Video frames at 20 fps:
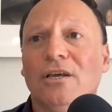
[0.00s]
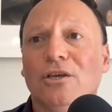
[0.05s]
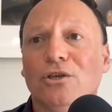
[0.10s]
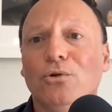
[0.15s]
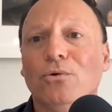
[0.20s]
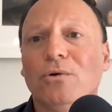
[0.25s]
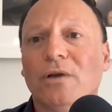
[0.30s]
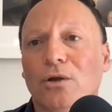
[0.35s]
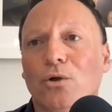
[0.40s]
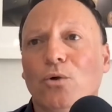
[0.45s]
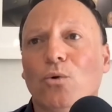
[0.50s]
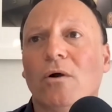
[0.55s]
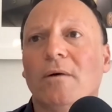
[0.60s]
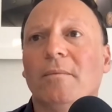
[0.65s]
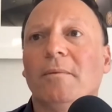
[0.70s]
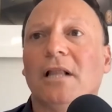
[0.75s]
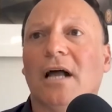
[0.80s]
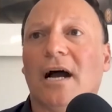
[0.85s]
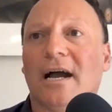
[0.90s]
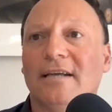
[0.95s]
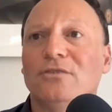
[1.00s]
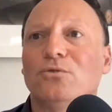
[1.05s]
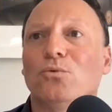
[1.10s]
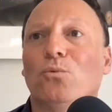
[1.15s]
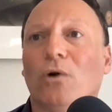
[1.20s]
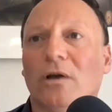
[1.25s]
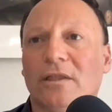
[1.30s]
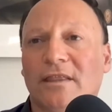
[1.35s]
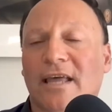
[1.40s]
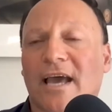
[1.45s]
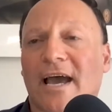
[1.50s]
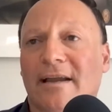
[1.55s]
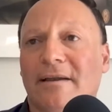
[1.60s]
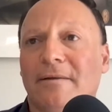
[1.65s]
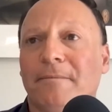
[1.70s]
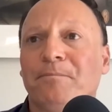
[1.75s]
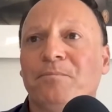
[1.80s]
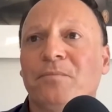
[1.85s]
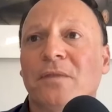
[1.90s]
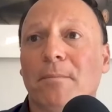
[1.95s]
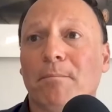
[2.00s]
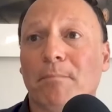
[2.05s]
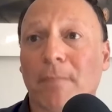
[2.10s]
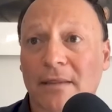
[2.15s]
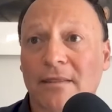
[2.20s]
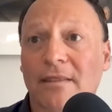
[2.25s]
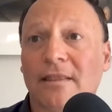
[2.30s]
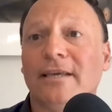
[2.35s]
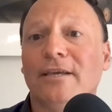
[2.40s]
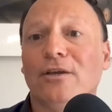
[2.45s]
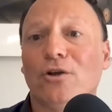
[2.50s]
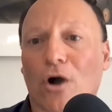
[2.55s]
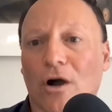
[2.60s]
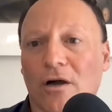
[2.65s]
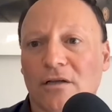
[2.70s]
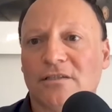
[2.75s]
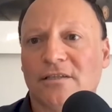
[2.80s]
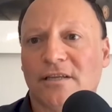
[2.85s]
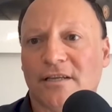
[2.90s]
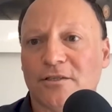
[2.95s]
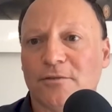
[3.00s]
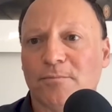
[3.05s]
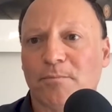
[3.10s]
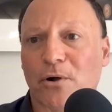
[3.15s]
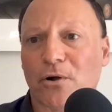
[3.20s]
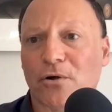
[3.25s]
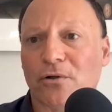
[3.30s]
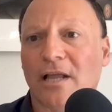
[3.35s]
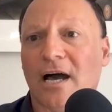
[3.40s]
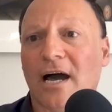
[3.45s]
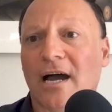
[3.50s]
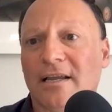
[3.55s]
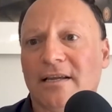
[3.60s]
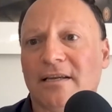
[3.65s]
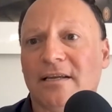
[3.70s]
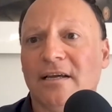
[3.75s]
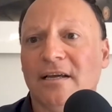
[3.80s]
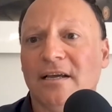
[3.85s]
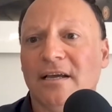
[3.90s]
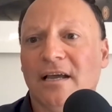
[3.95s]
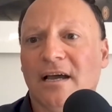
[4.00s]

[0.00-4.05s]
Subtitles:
you can normalize what that monthly cost is per line.